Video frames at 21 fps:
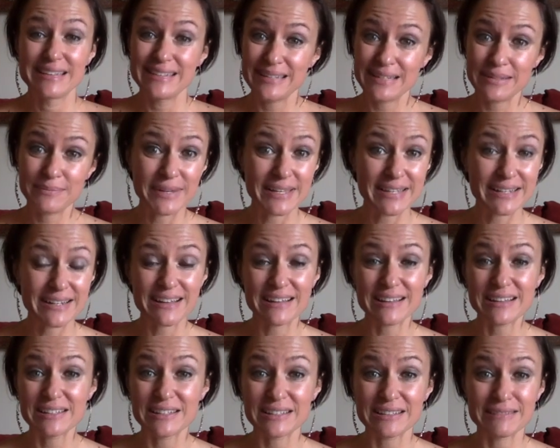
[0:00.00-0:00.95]
you may
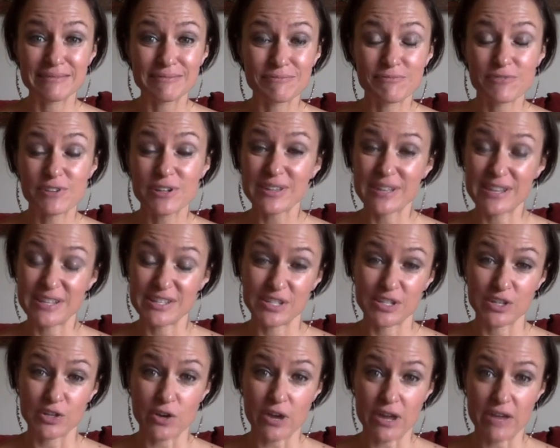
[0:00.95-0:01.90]
not realize
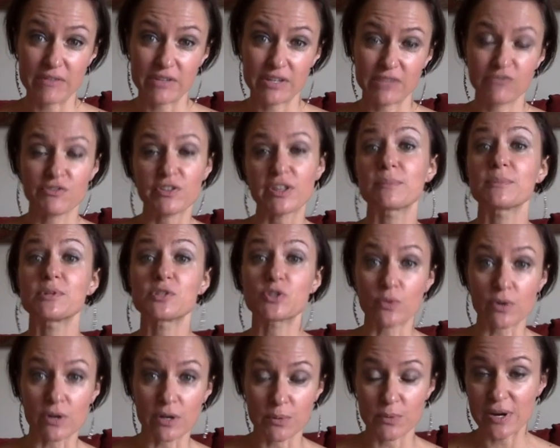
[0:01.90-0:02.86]
that you're having
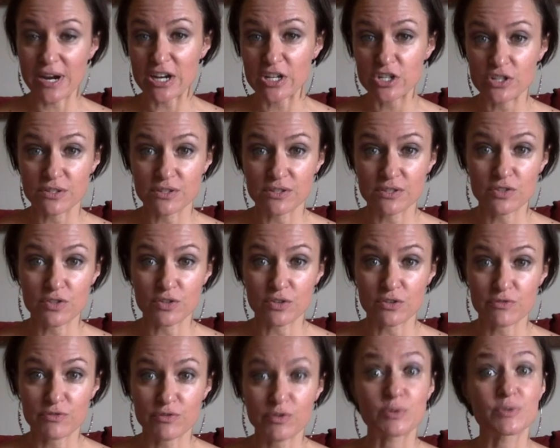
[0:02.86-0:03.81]
inflammatory reactions to
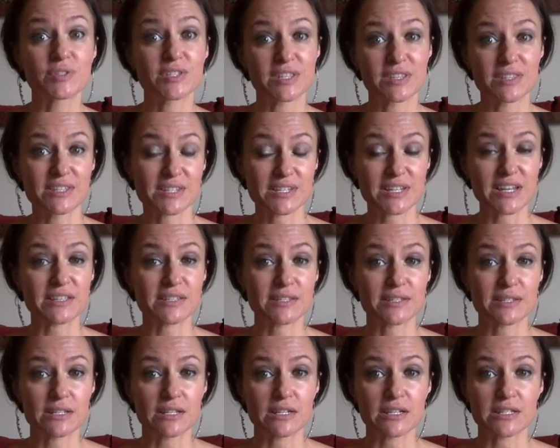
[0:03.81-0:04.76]
certain foods, and this
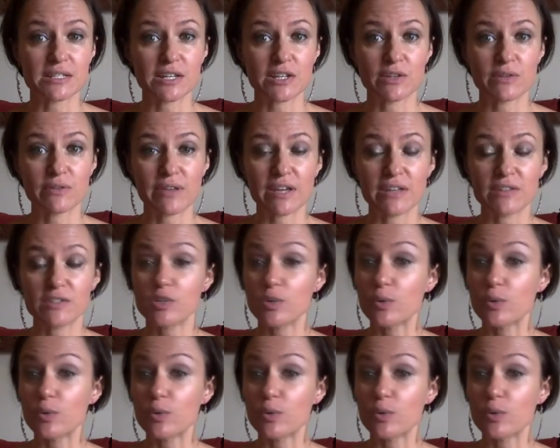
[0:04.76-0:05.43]
test is going to tell you that.